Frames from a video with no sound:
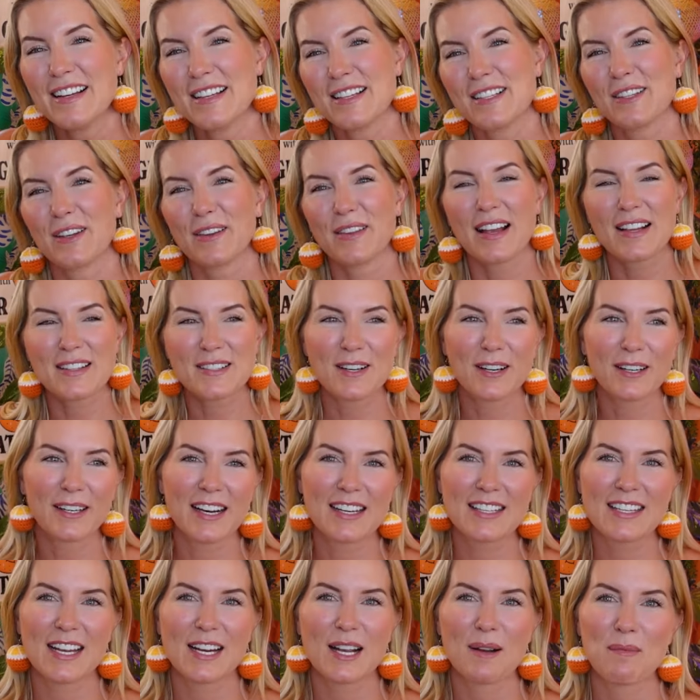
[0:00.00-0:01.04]
so that's not going
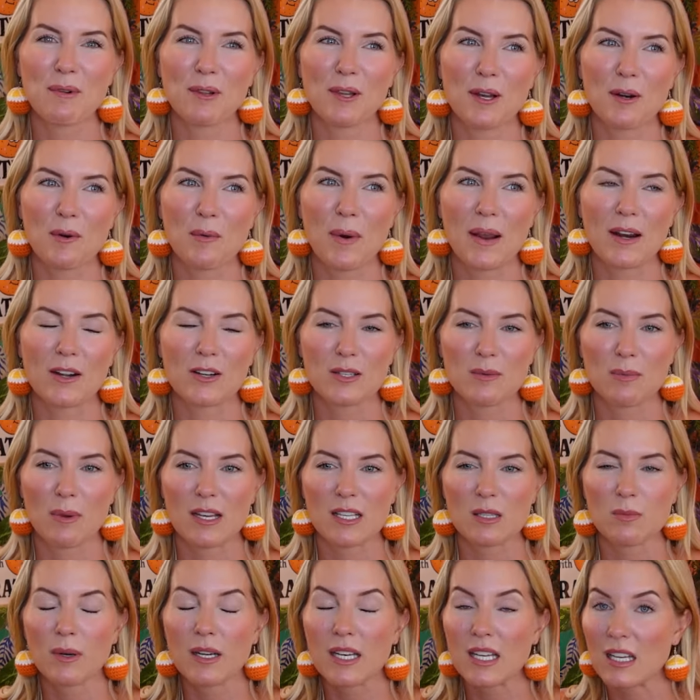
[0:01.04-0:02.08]
to take up a lot of weight or
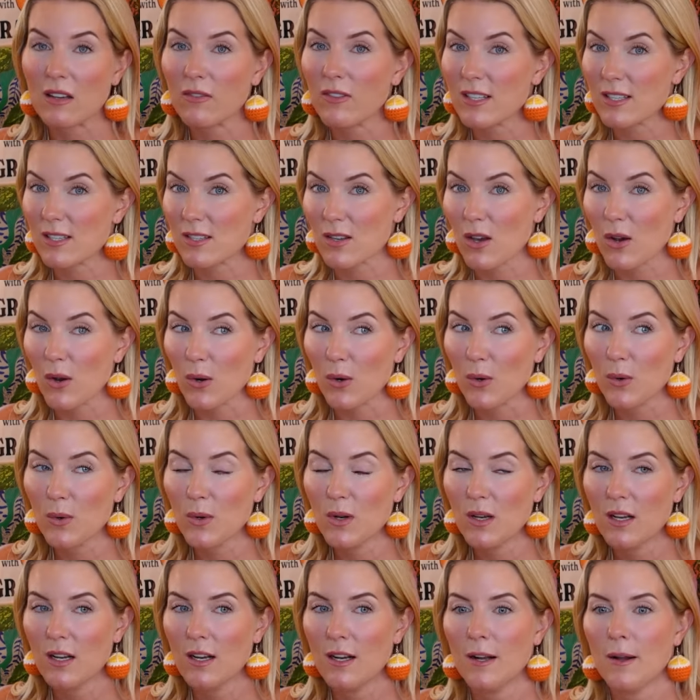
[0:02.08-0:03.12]
space, but even so,
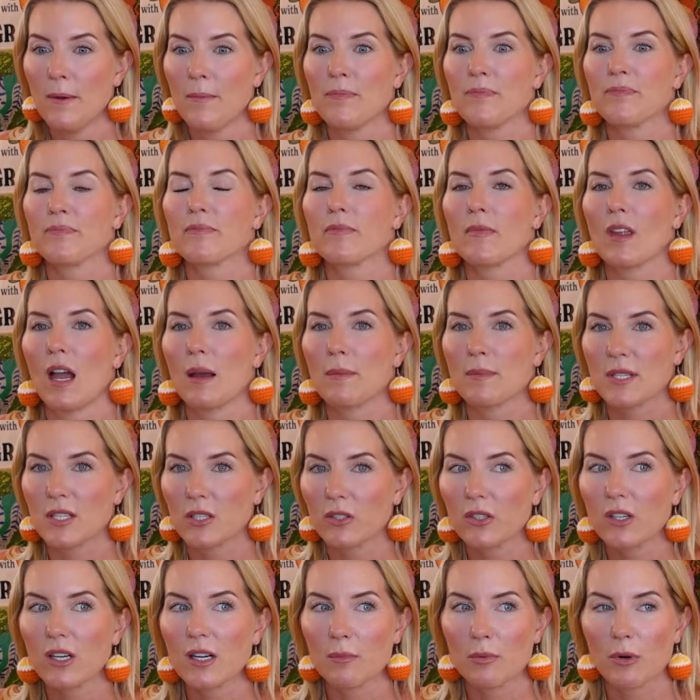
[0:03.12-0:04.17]
I'm
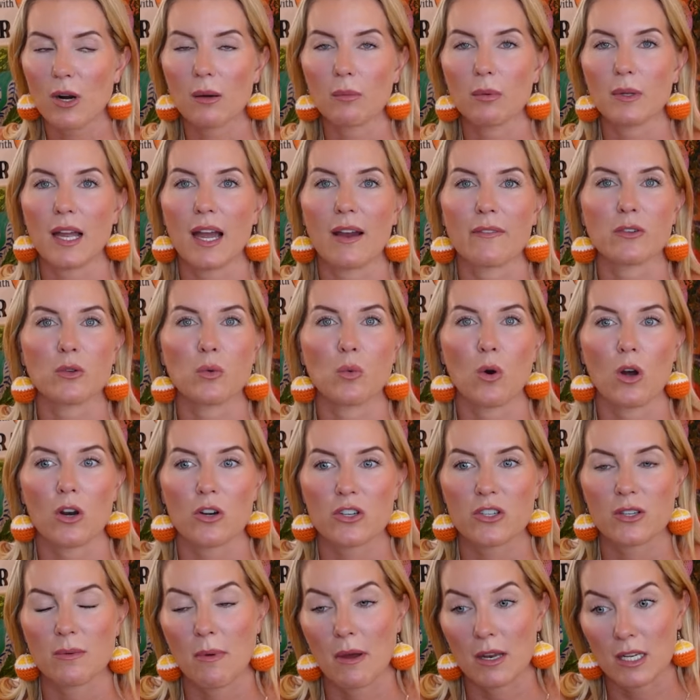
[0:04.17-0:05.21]
still going to probably have to
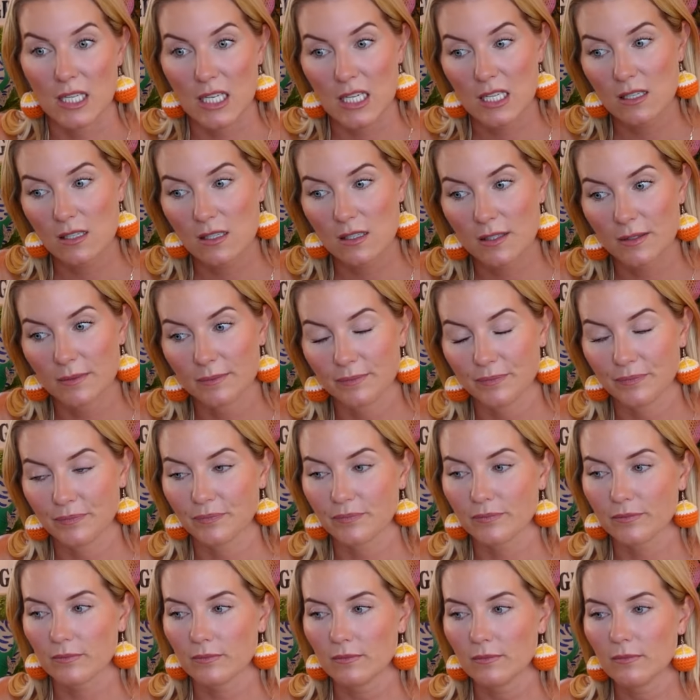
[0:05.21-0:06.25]
wash some undies.
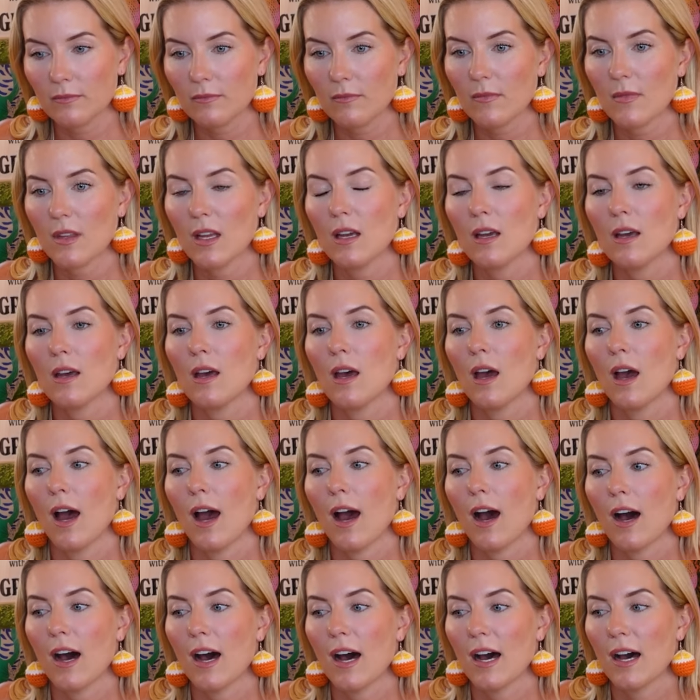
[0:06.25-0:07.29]

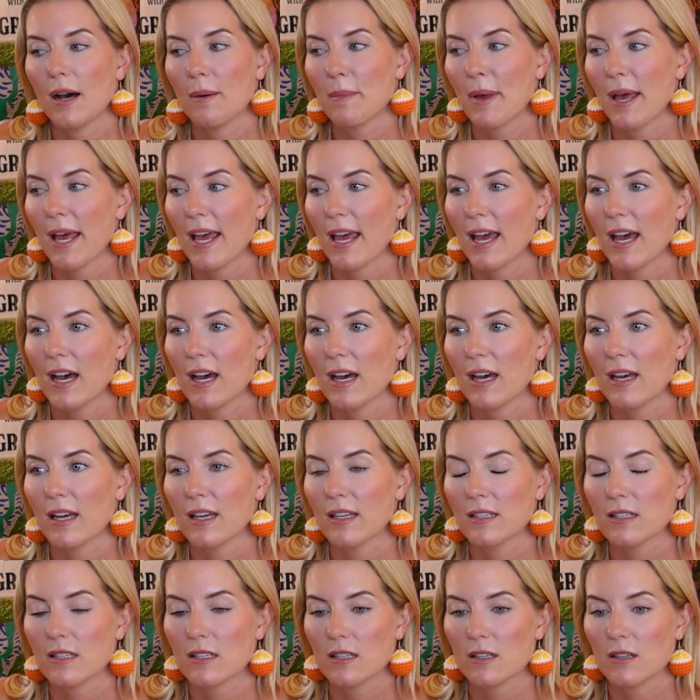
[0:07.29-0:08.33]

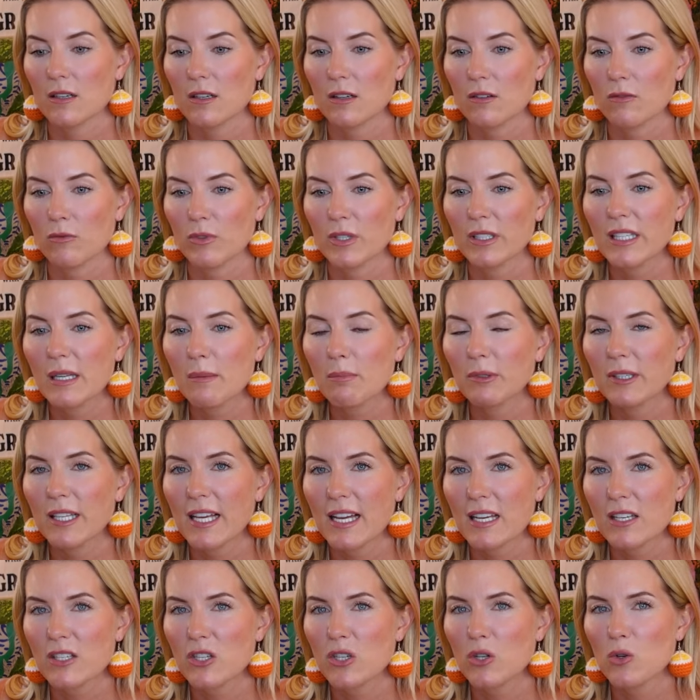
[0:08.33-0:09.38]
And really
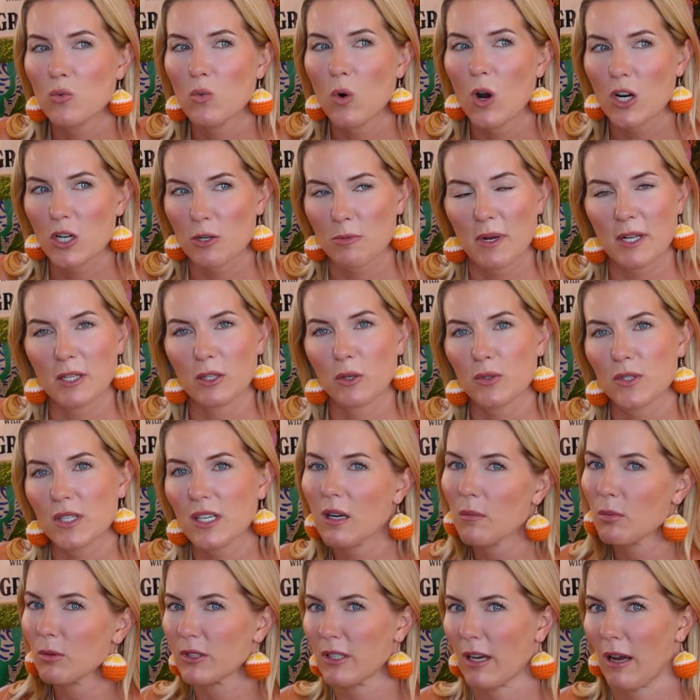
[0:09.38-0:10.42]
plan to wash my clothes a
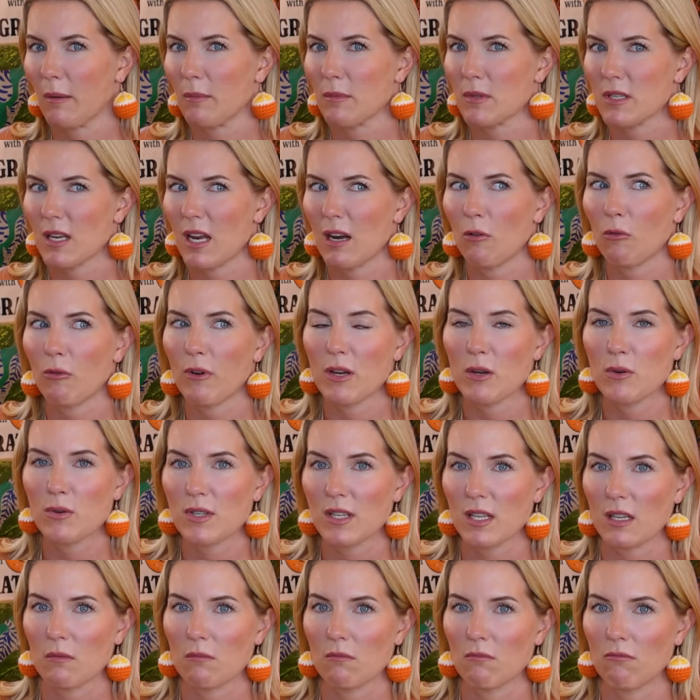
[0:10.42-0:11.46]
couple times and reuse
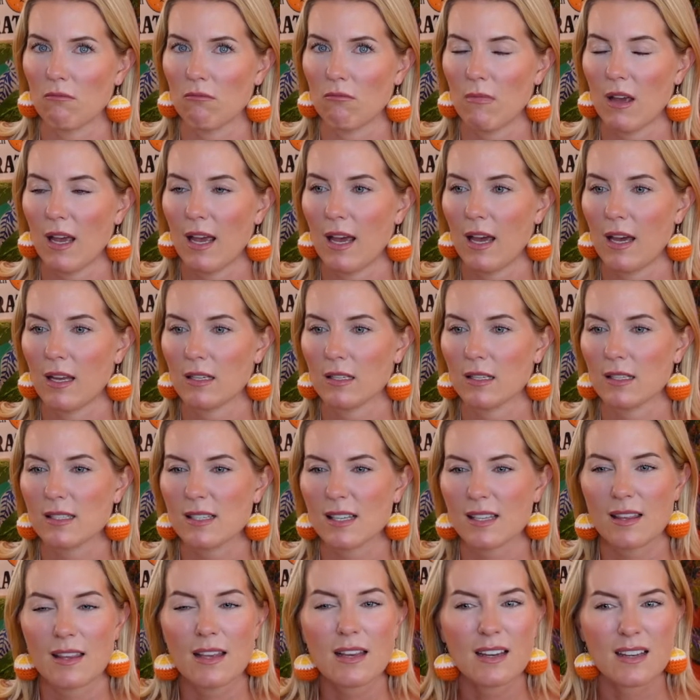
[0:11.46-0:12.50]
them. And because
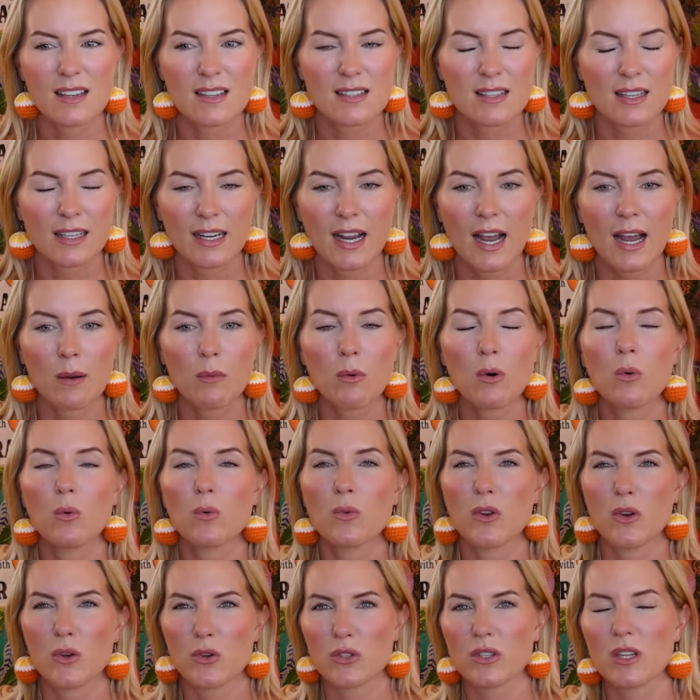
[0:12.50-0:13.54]
the thing is, like I will
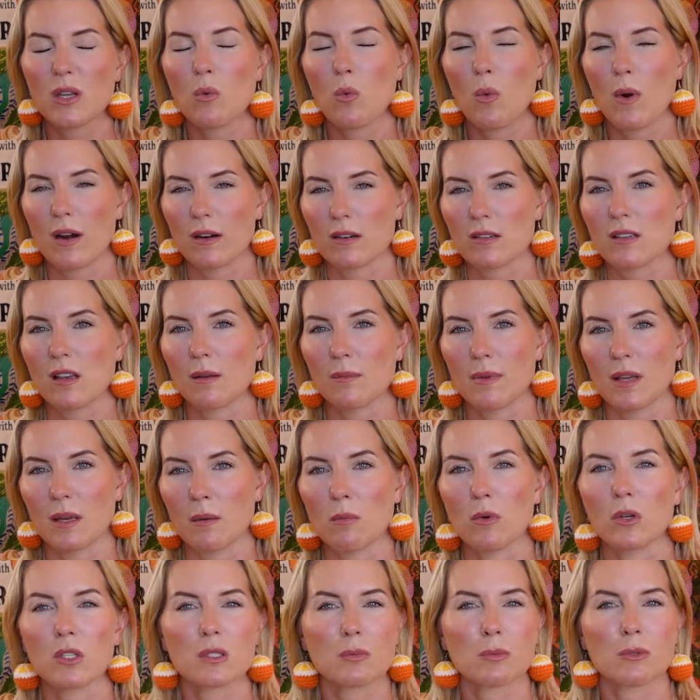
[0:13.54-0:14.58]
usually wear something
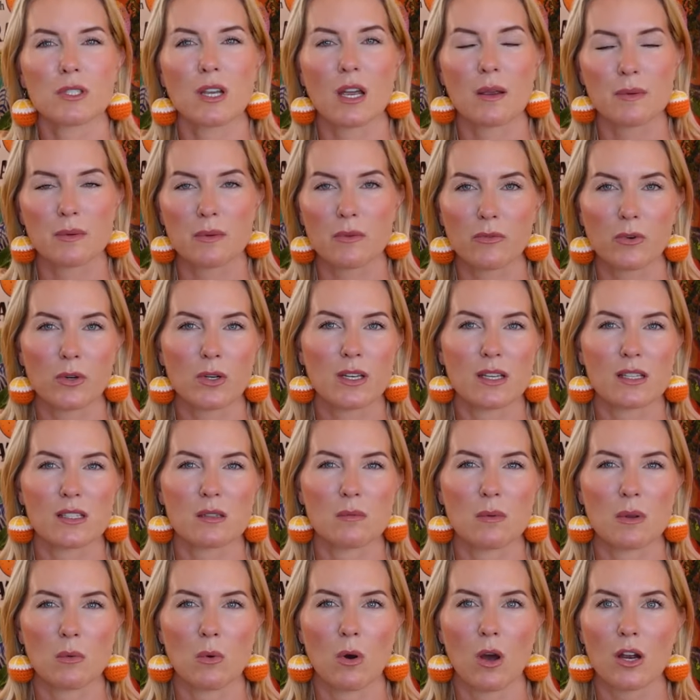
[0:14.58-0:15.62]
multiple times before it needs
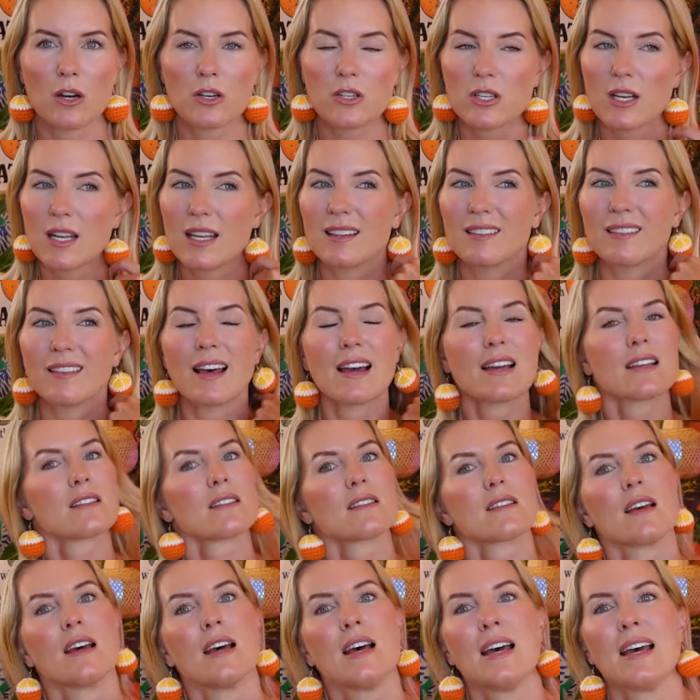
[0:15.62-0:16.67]
to be washed,
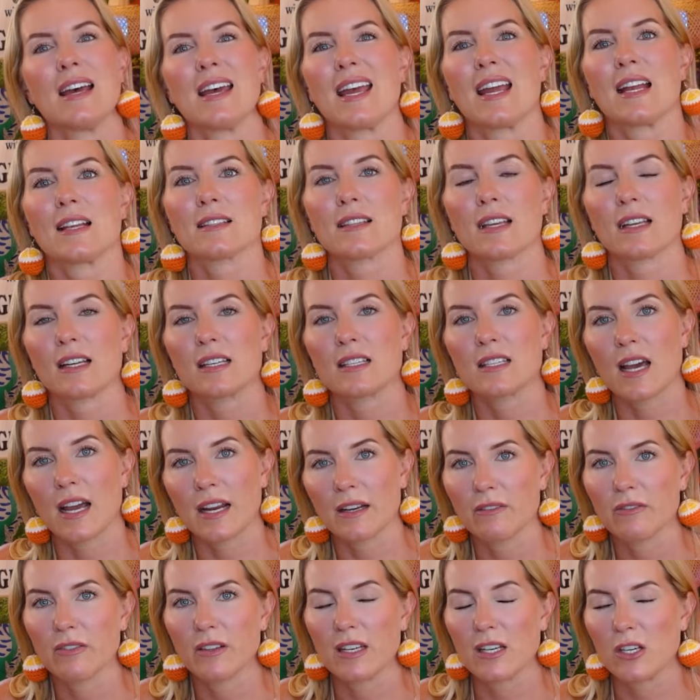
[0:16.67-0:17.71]
unless it's like a
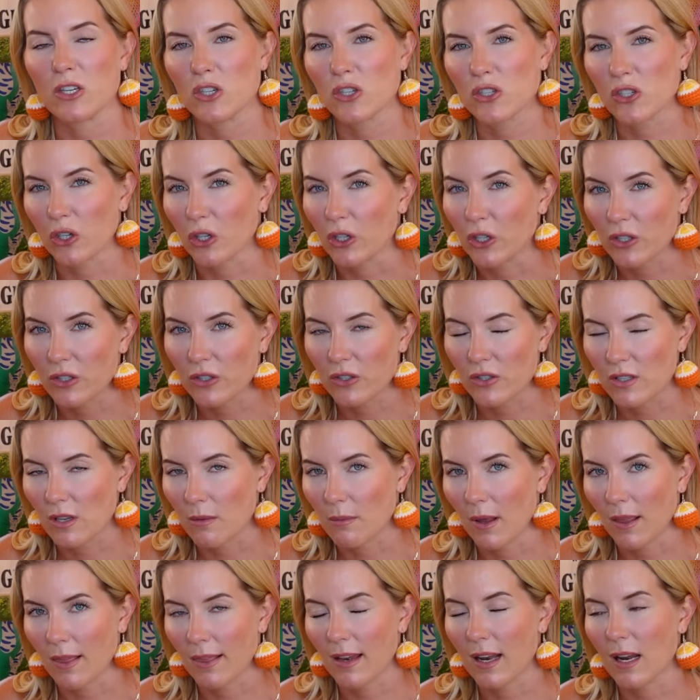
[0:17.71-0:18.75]
tight fitting shirt or
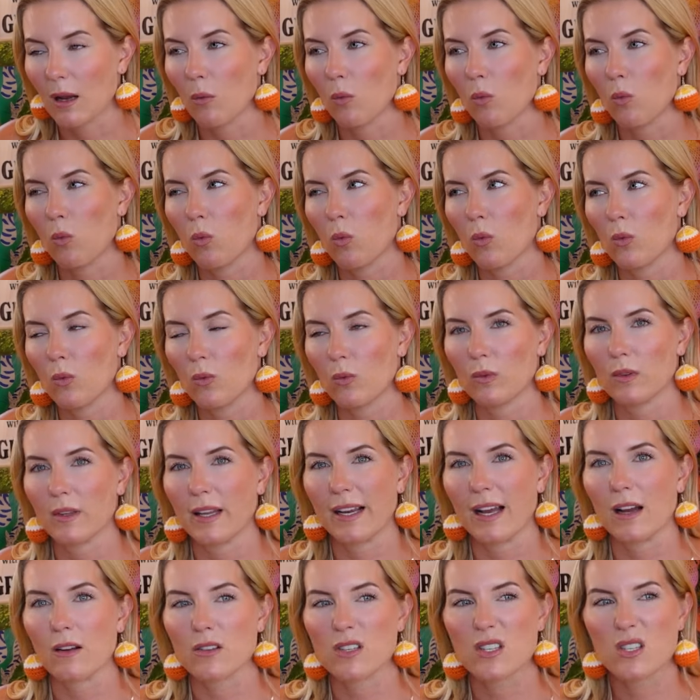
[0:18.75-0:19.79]
something that I'll
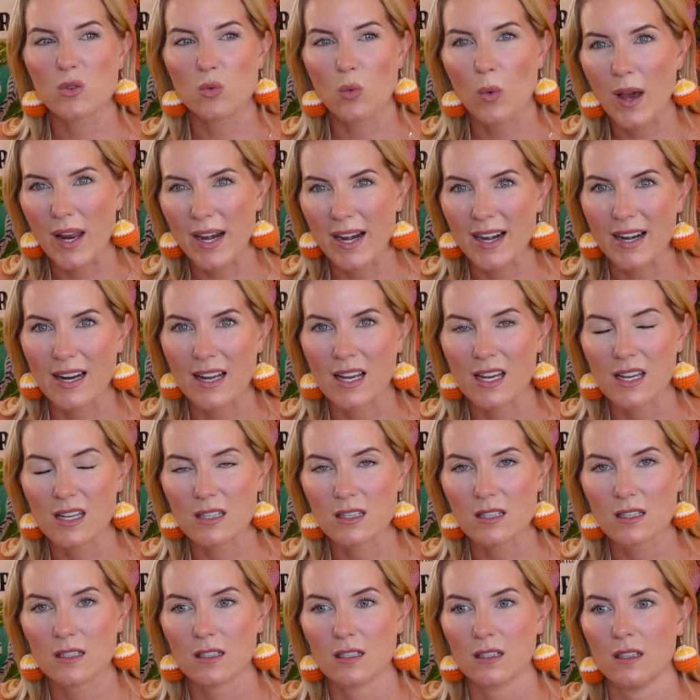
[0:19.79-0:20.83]
sweat in
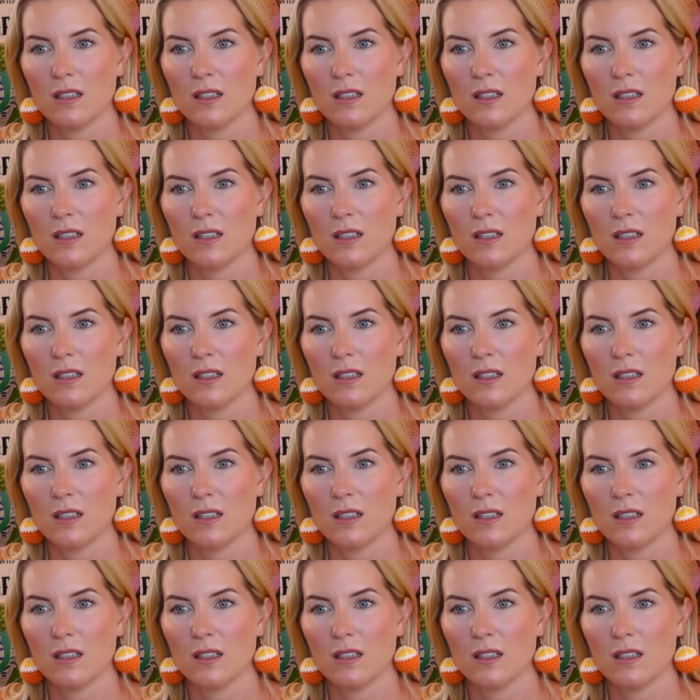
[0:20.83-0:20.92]
it.